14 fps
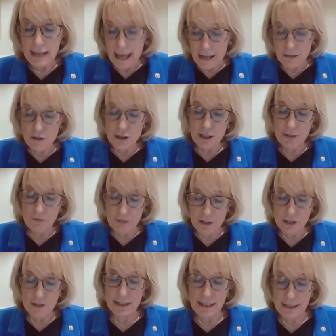The energy
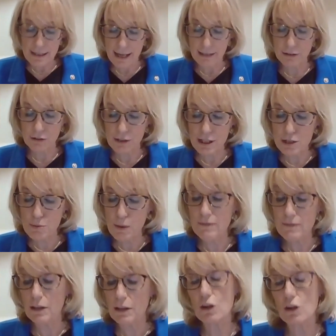efficiency sector is one
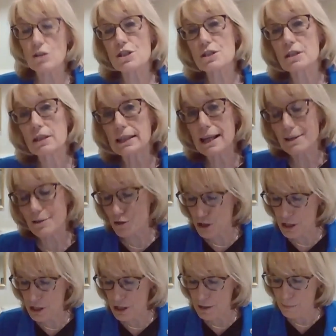of the largest clean
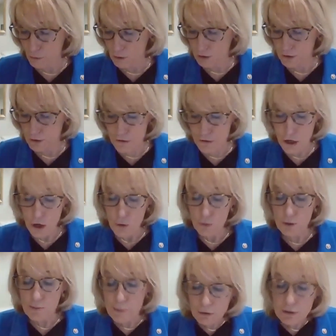energy employers,
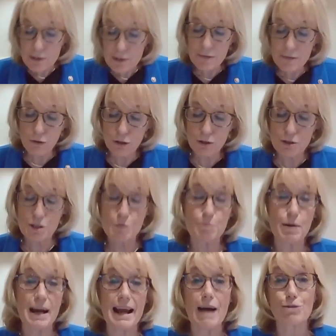with millions of workers
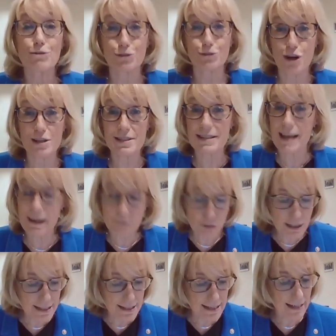spread out across
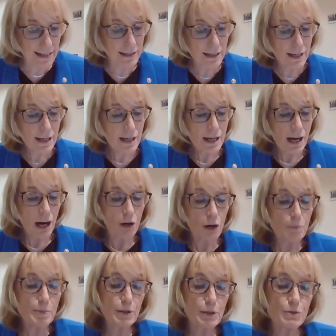every state.
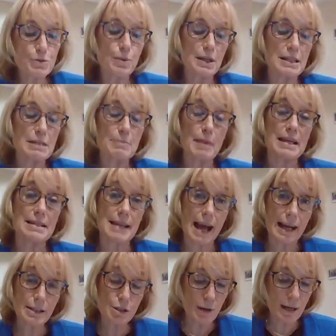Our bills would expand
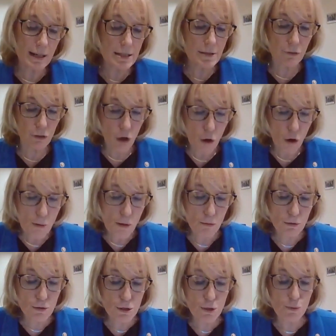tax credits for
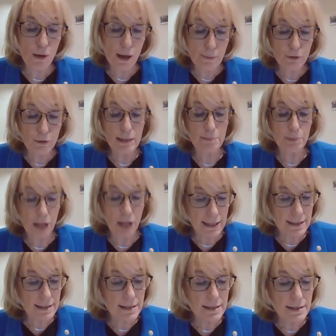homeowners who upgrade
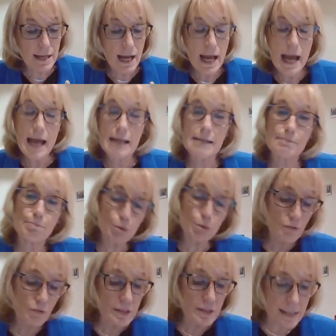appliances and
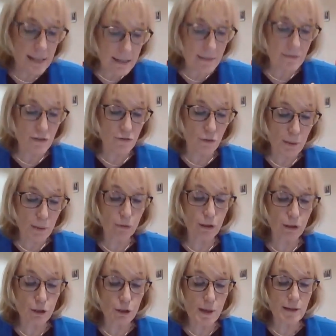improve incentives for
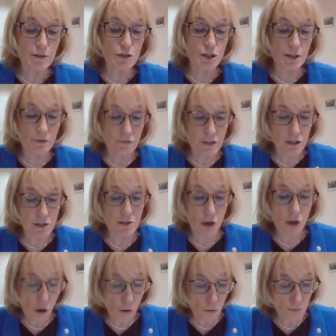building new energy efficient
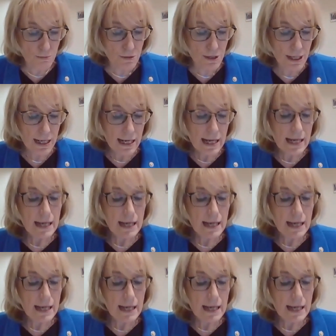homes.